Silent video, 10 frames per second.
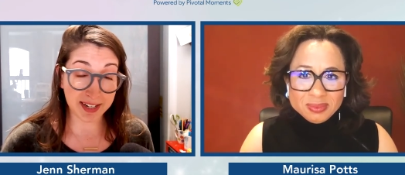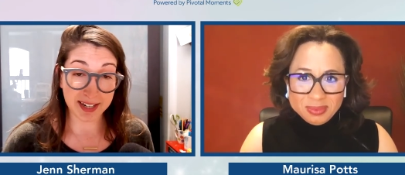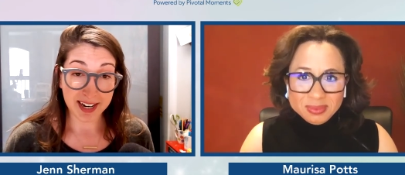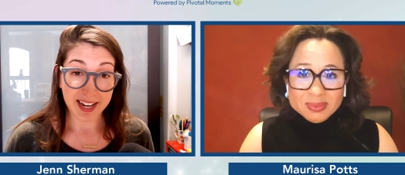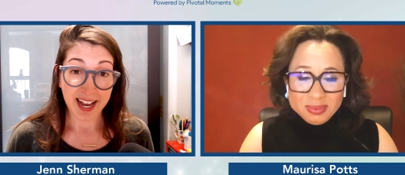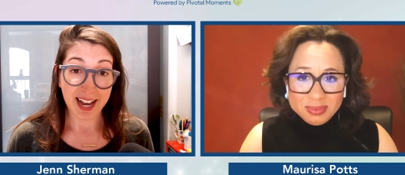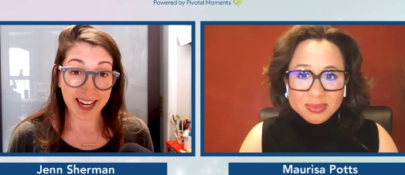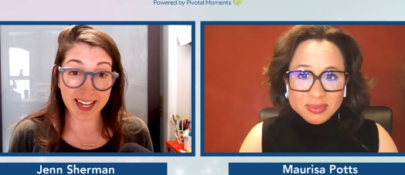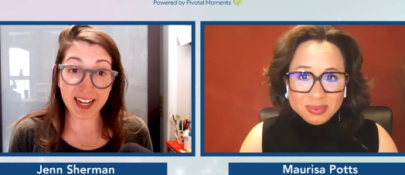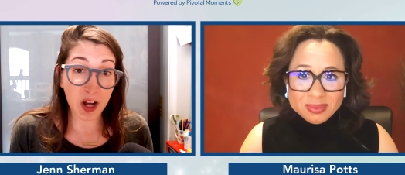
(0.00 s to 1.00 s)
Speaker 1: is,
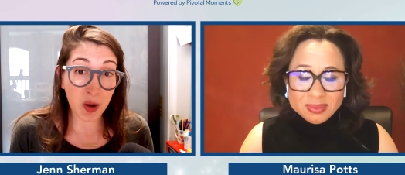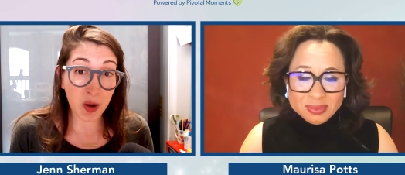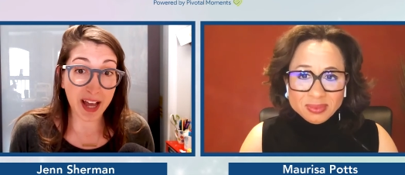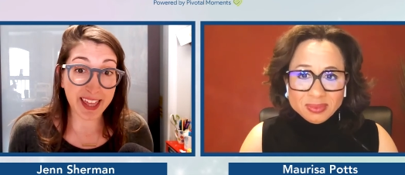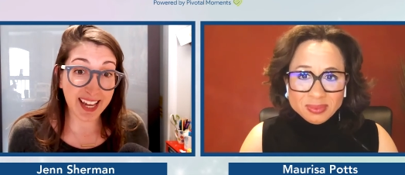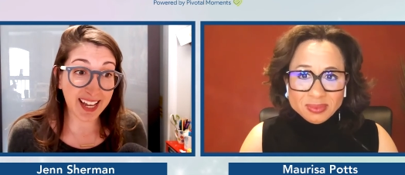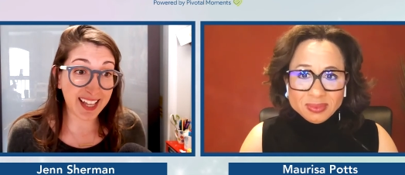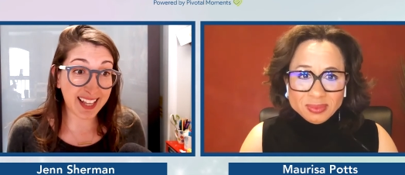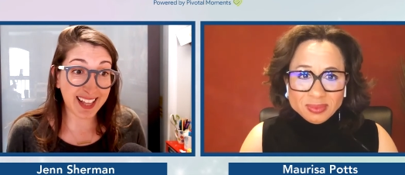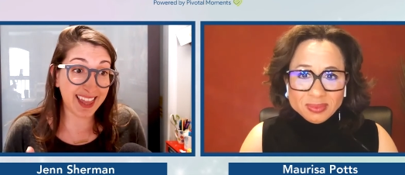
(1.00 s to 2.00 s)
you know, I think
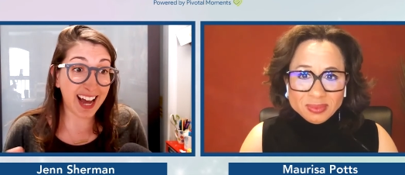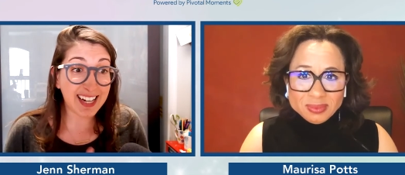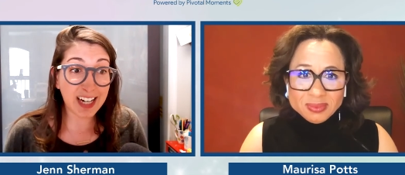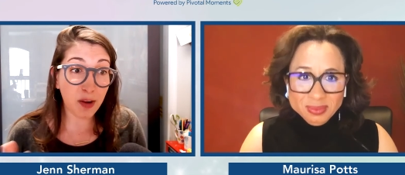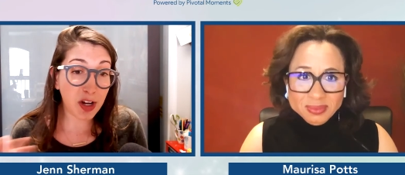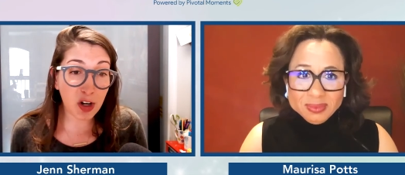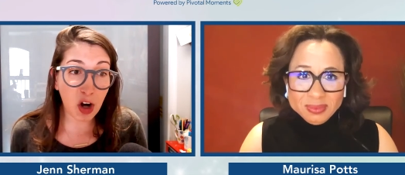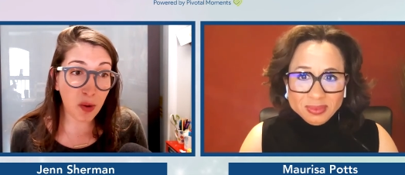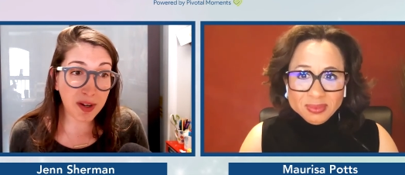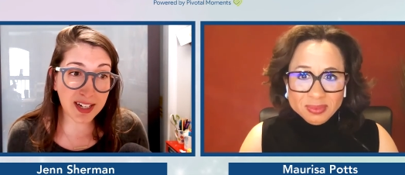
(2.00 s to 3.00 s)
that's how we can
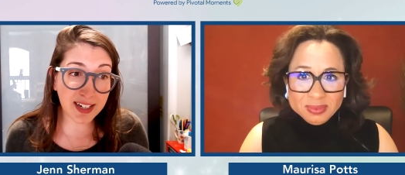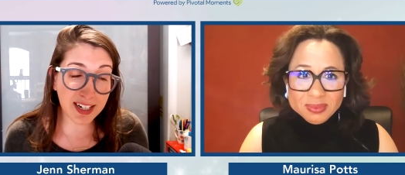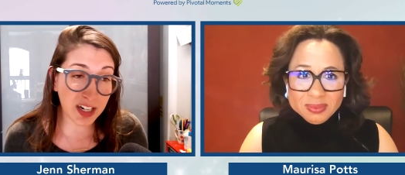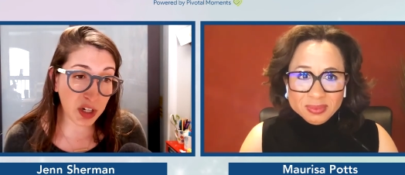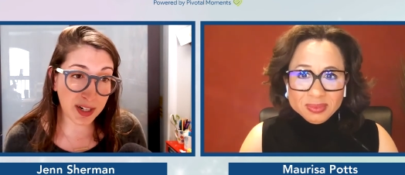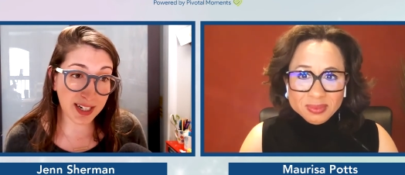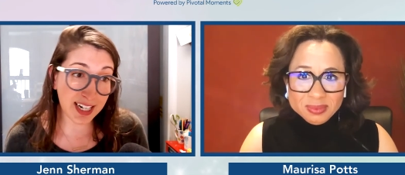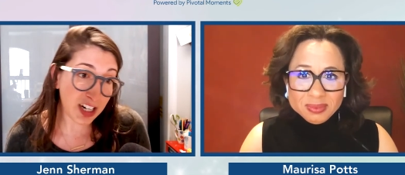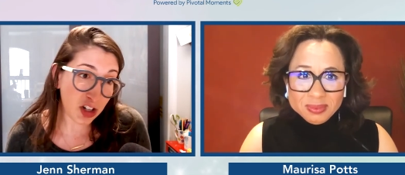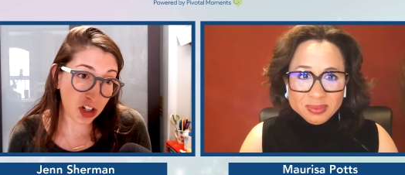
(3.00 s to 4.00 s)
always continue to
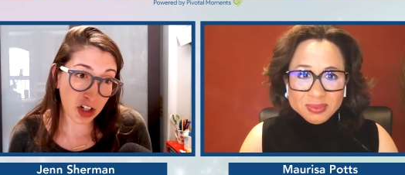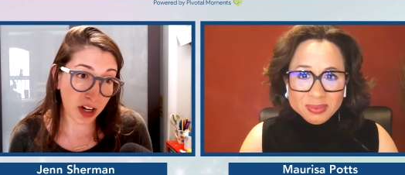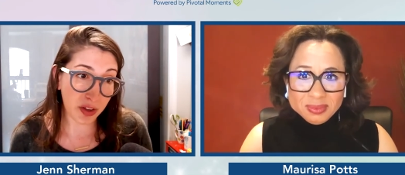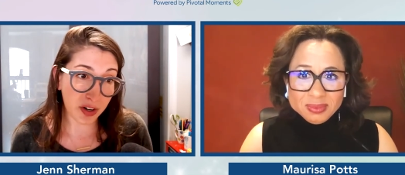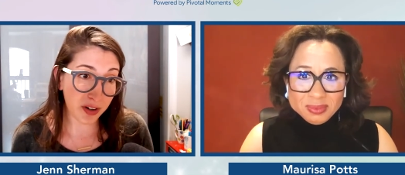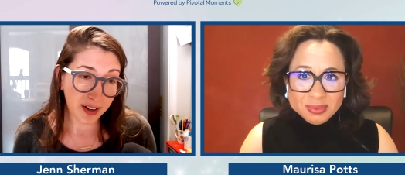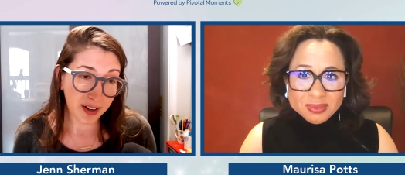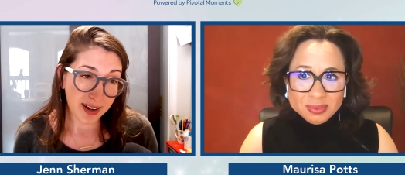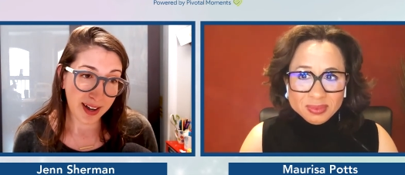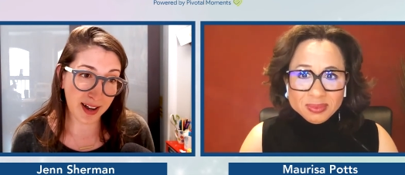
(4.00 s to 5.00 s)
teach each other.
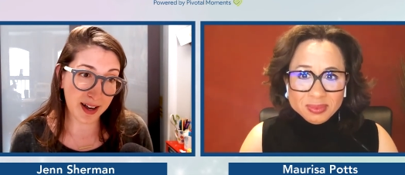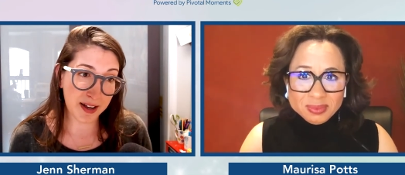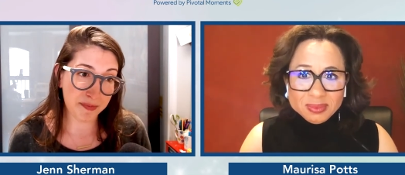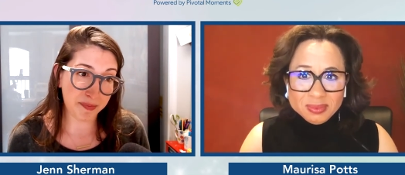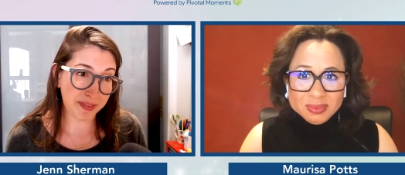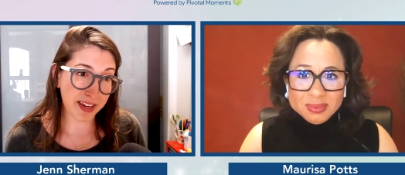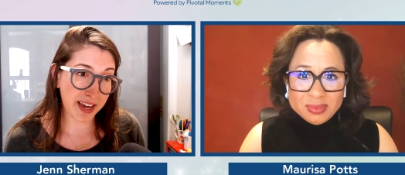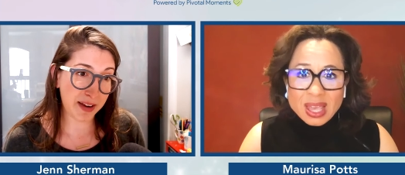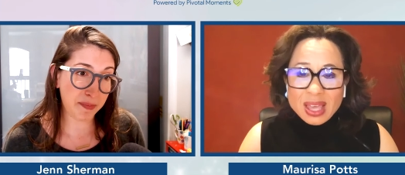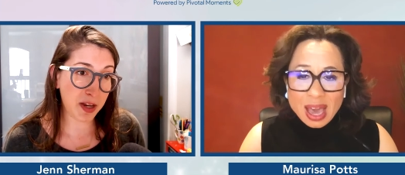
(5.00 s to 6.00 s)
Um,
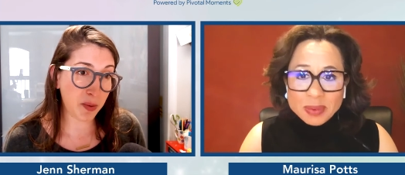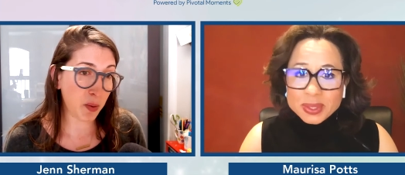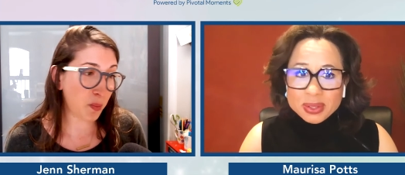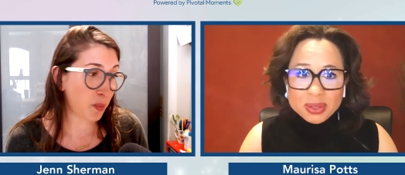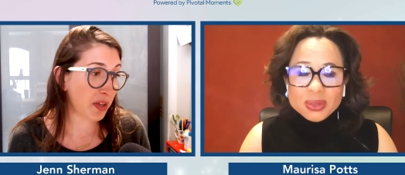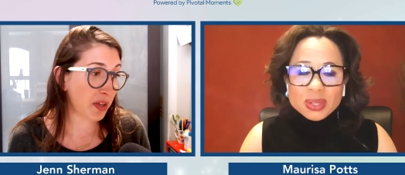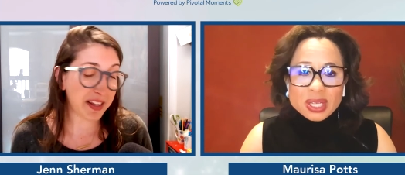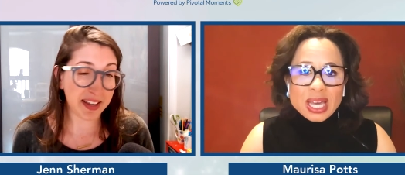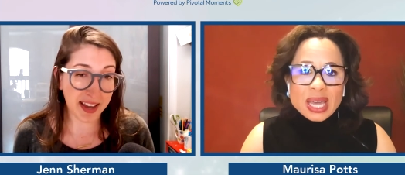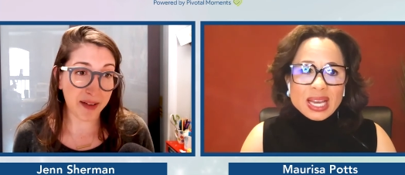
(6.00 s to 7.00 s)
and be,
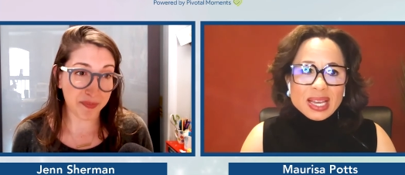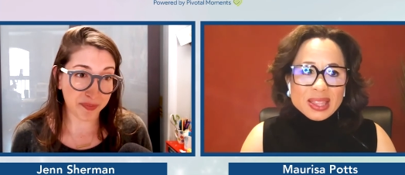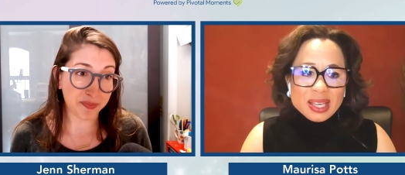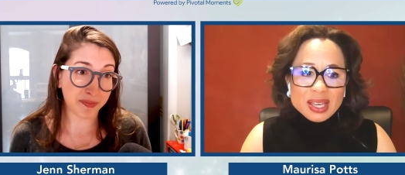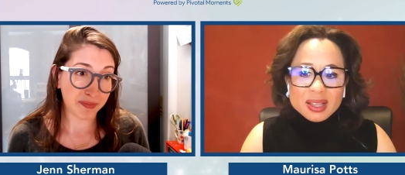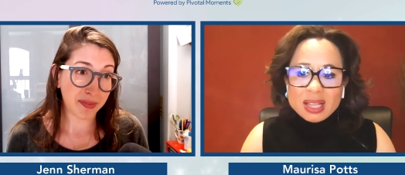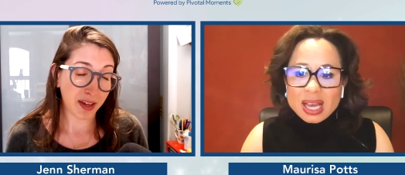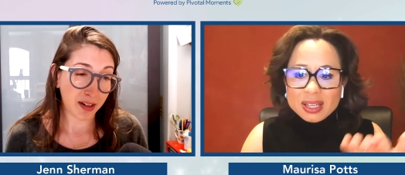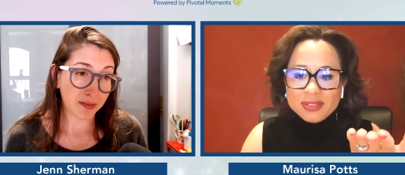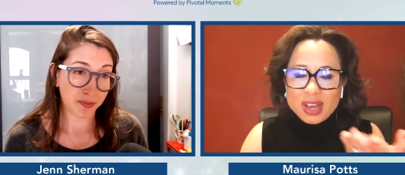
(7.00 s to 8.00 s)
Speaker 2: Absolutely. Yeah. And I think a
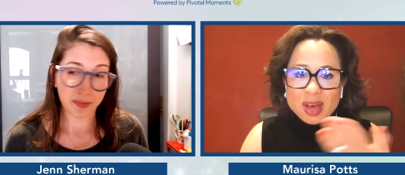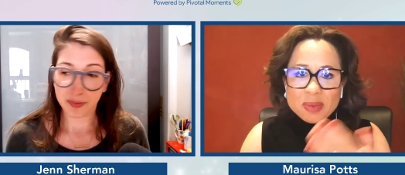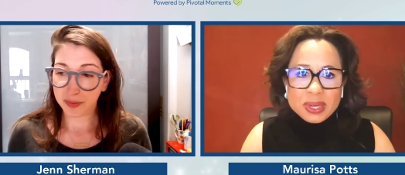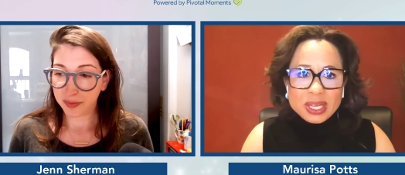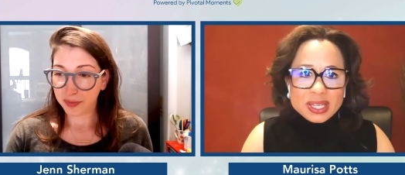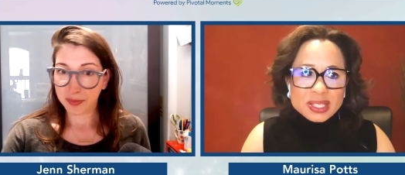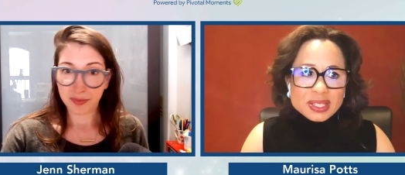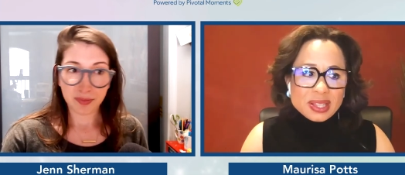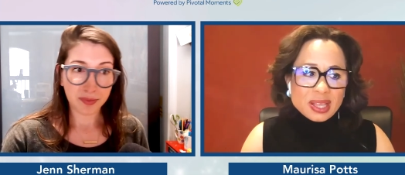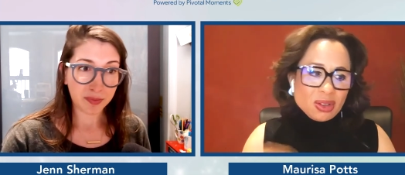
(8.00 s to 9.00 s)
lot of
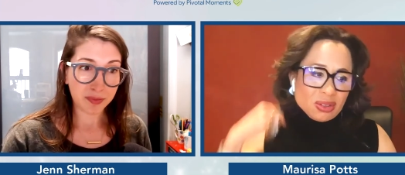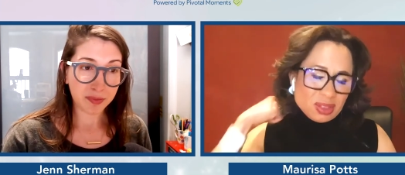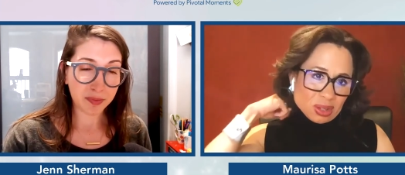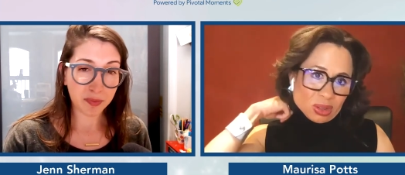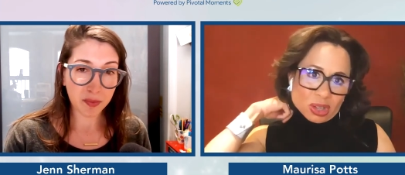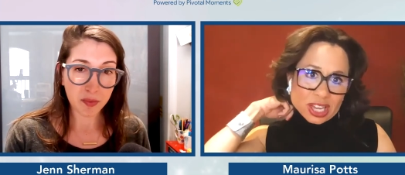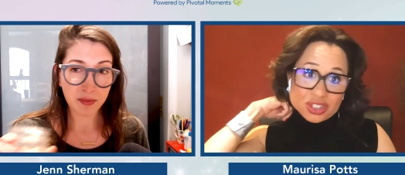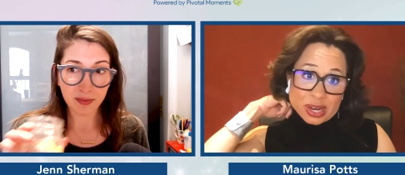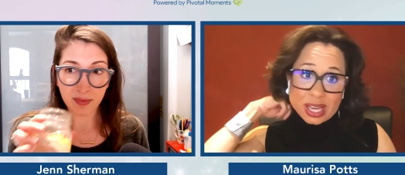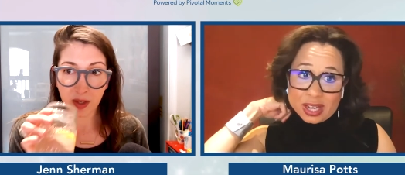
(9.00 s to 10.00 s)
companies, they'll, they'll look at
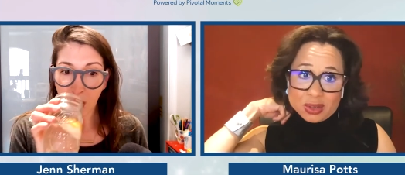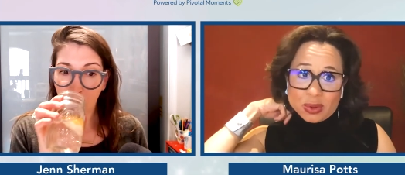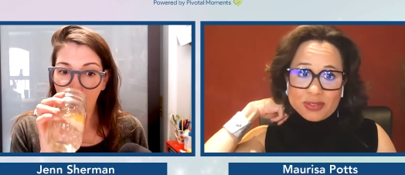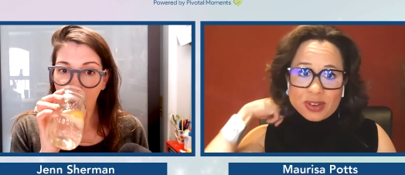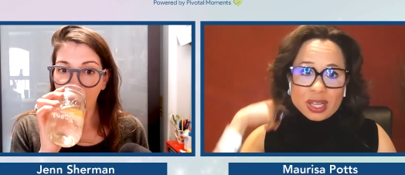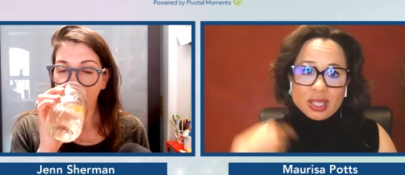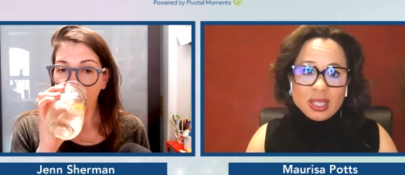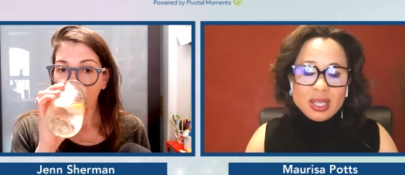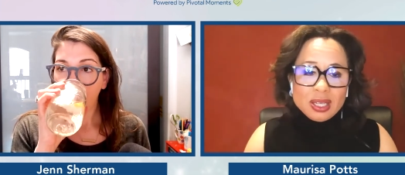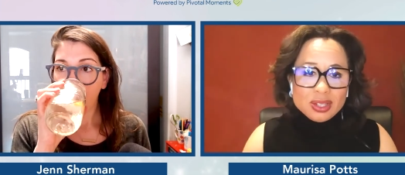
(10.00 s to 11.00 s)
your age, quite
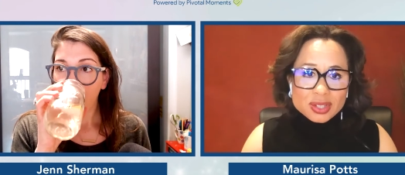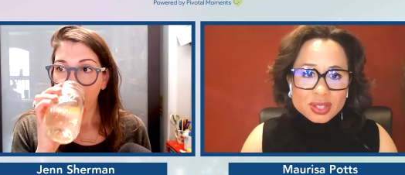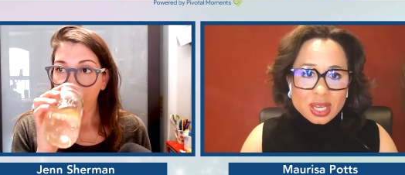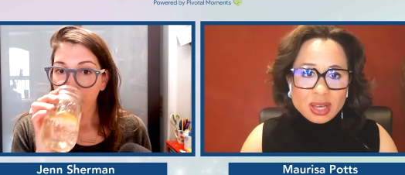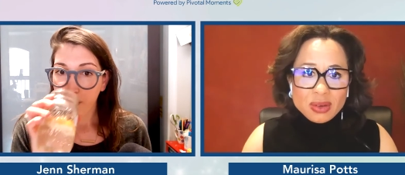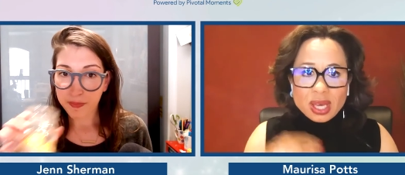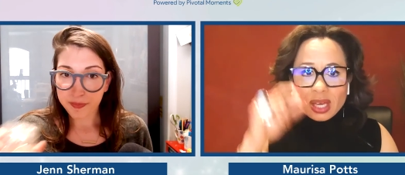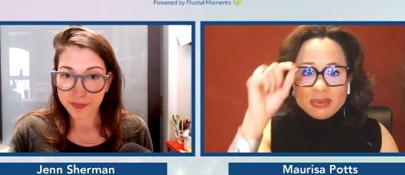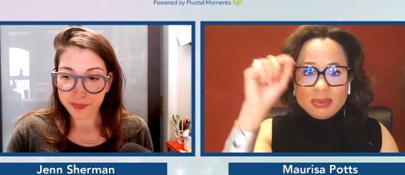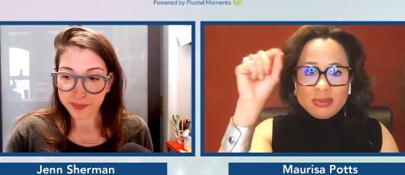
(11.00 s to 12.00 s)
frankly, and just say, okay,